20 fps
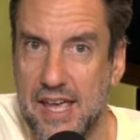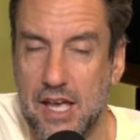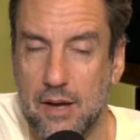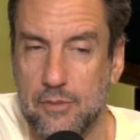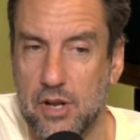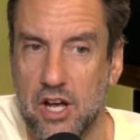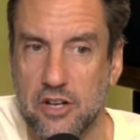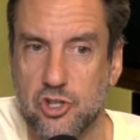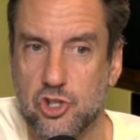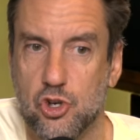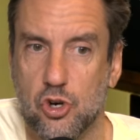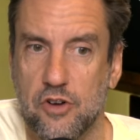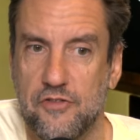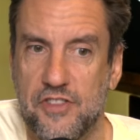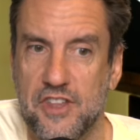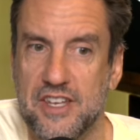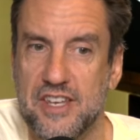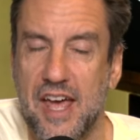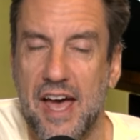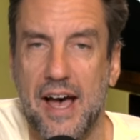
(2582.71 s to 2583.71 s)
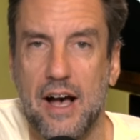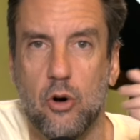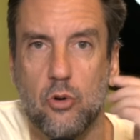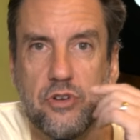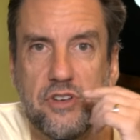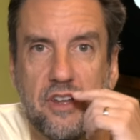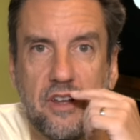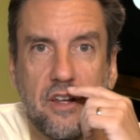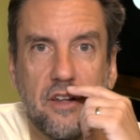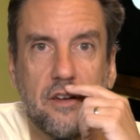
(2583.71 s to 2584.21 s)
I'm not sure if the Dow
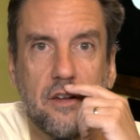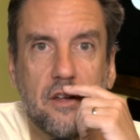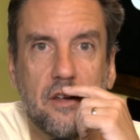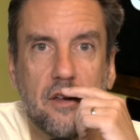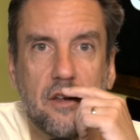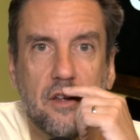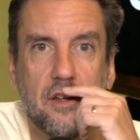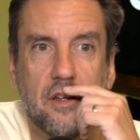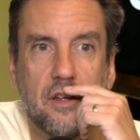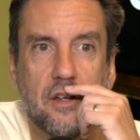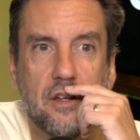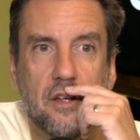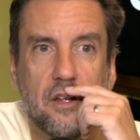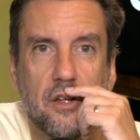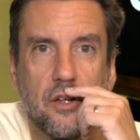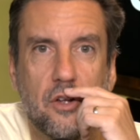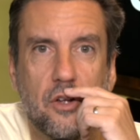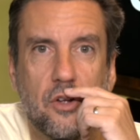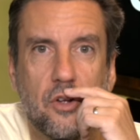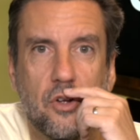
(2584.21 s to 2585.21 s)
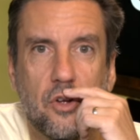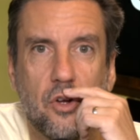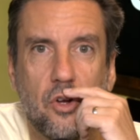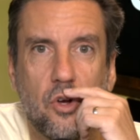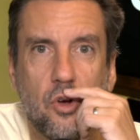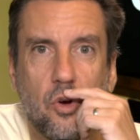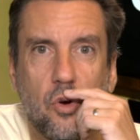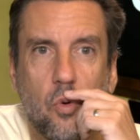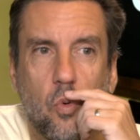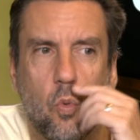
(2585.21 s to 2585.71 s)
did.
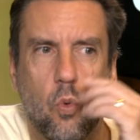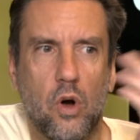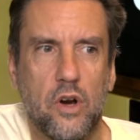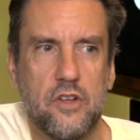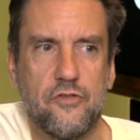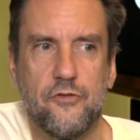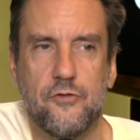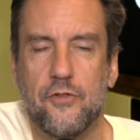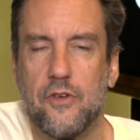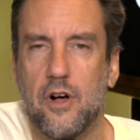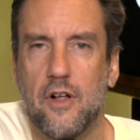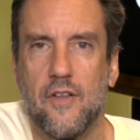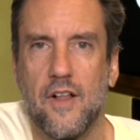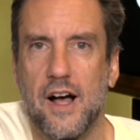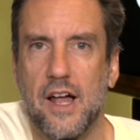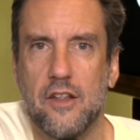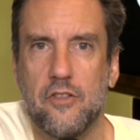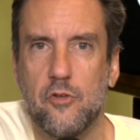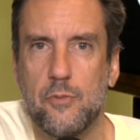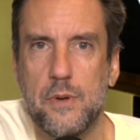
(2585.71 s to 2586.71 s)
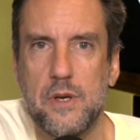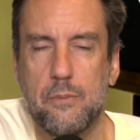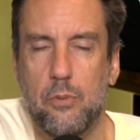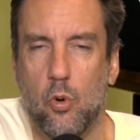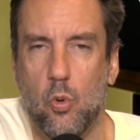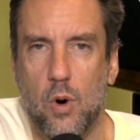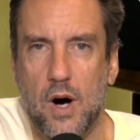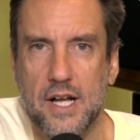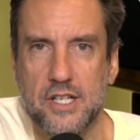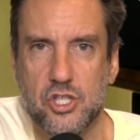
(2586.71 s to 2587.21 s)
What if a lot of the
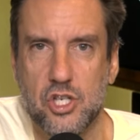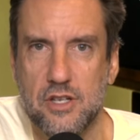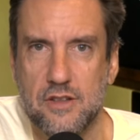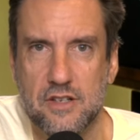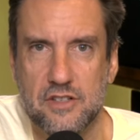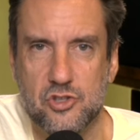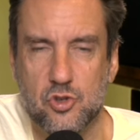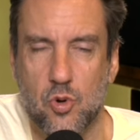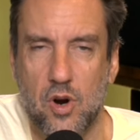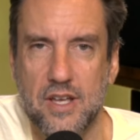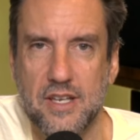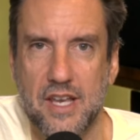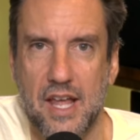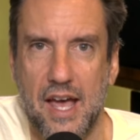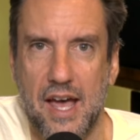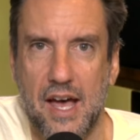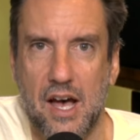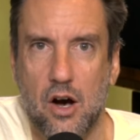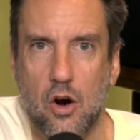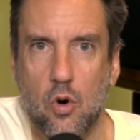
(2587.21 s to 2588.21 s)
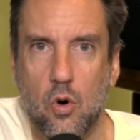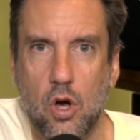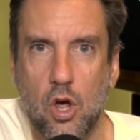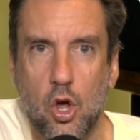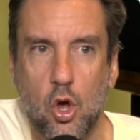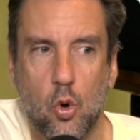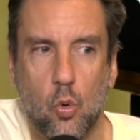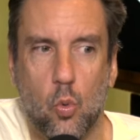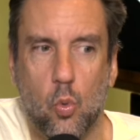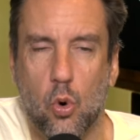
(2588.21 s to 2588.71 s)
people watching this right now
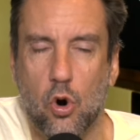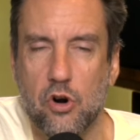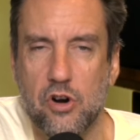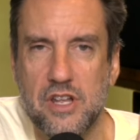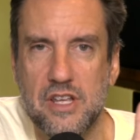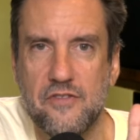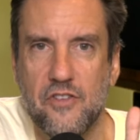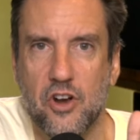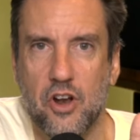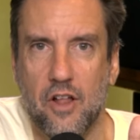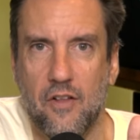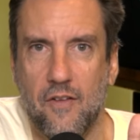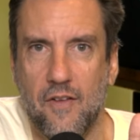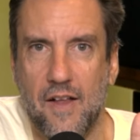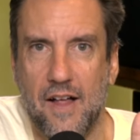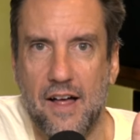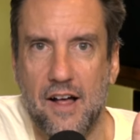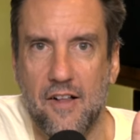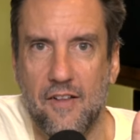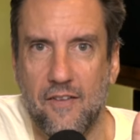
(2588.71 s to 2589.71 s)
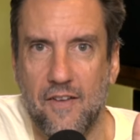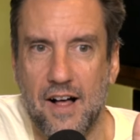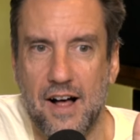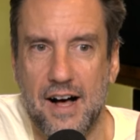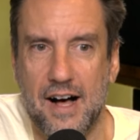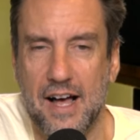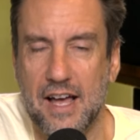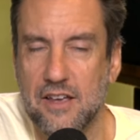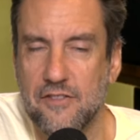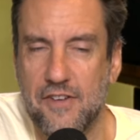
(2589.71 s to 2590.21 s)
weren't even
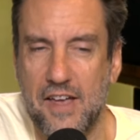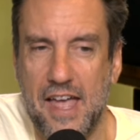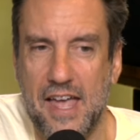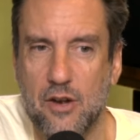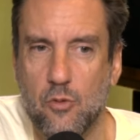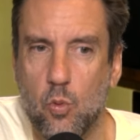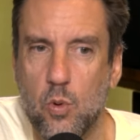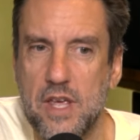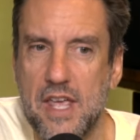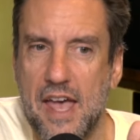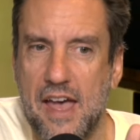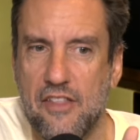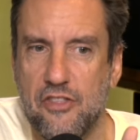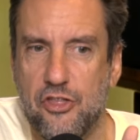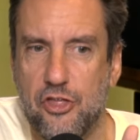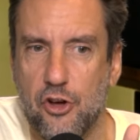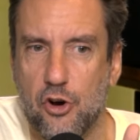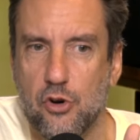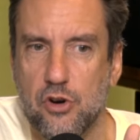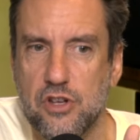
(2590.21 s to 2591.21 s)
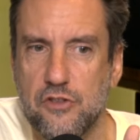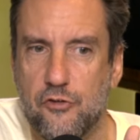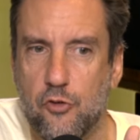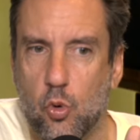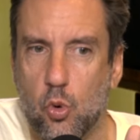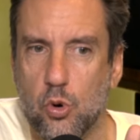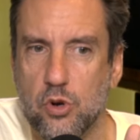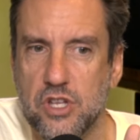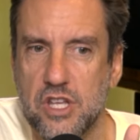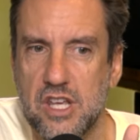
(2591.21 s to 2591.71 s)
alive and we had
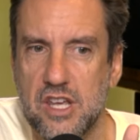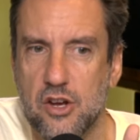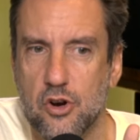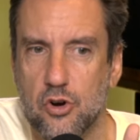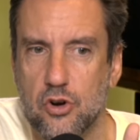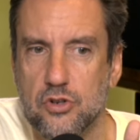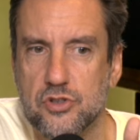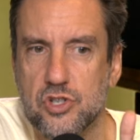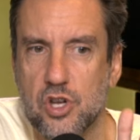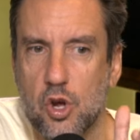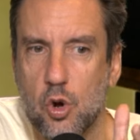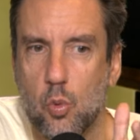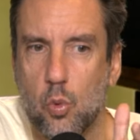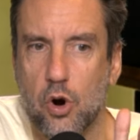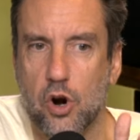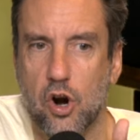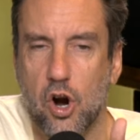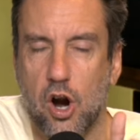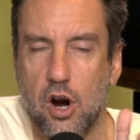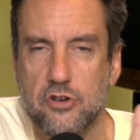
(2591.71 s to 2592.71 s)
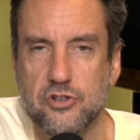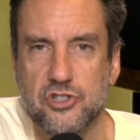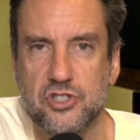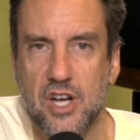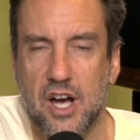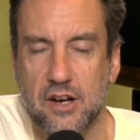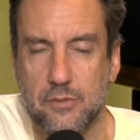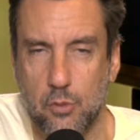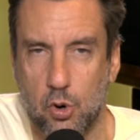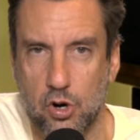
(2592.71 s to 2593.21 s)
34 years where our
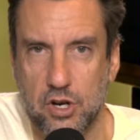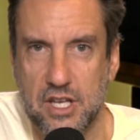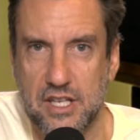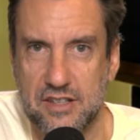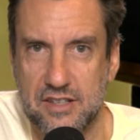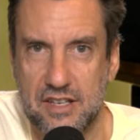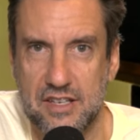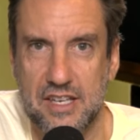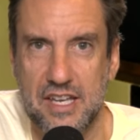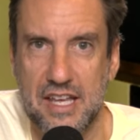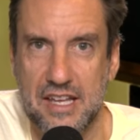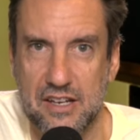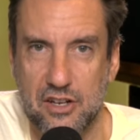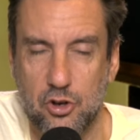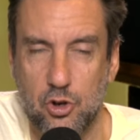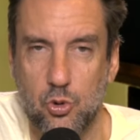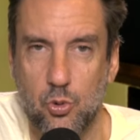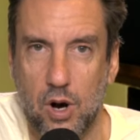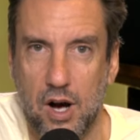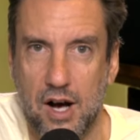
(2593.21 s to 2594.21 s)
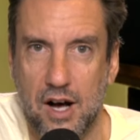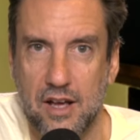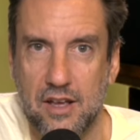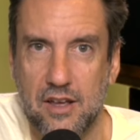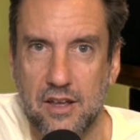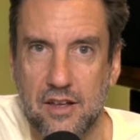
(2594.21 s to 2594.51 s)
stock market didn't hit a new high?